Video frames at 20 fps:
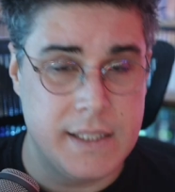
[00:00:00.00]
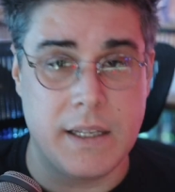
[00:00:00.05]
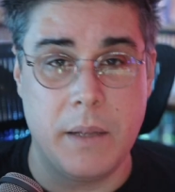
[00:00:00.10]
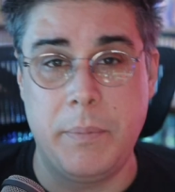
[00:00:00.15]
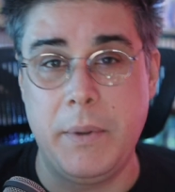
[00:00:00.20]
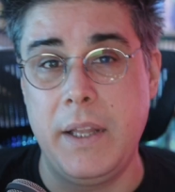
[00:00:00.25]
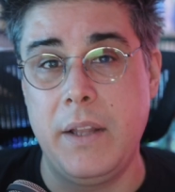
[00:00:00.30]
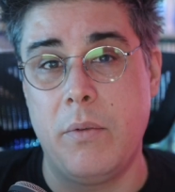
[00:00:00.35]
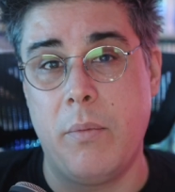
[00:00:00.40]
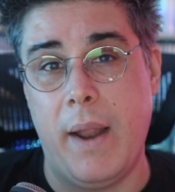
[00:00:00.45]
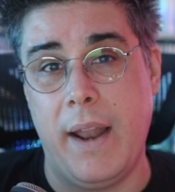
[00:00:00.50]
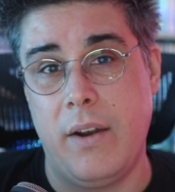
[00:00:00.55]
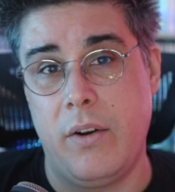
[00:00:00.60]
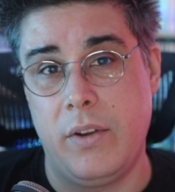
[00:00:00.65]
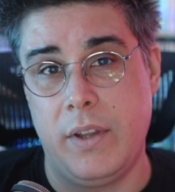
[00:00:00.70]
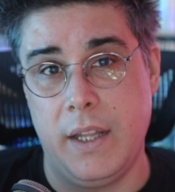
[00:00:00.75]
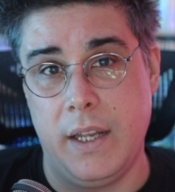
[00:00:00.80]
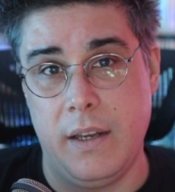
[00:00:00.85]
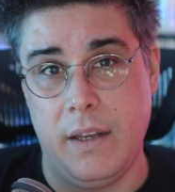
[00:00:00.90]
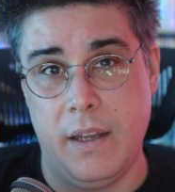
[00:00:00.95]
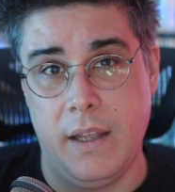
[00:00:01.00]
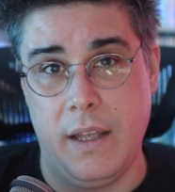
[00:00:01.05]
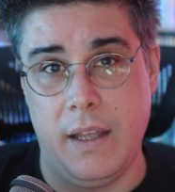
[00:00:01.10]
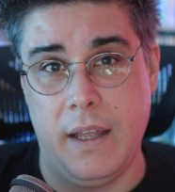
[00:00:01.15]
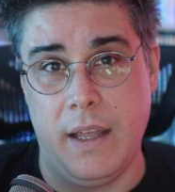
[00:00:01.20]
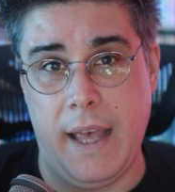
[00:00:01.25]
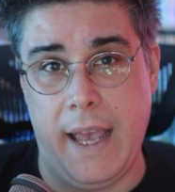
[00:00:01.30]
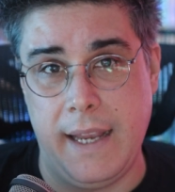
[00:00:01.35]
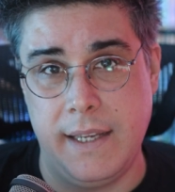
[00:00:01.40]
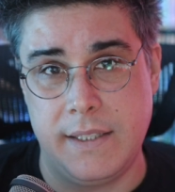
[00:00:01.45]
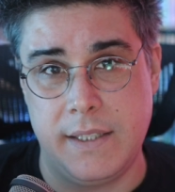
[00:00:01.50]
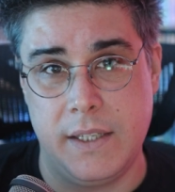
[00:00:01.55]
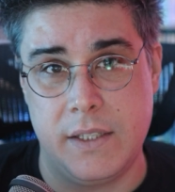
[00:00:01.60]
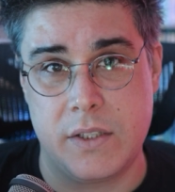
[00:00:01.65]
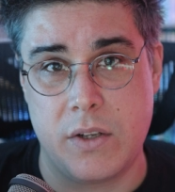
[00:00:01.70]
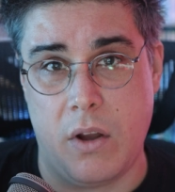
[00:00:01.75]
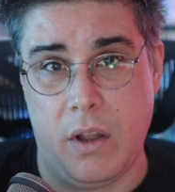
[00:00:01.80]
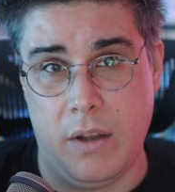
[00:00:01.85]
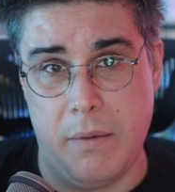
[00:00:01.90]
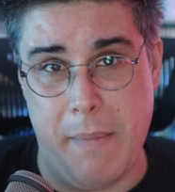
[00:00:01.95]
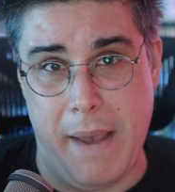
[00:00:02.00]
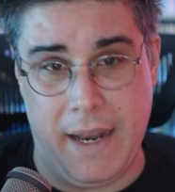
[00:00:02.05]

It's completely rendered in ACES color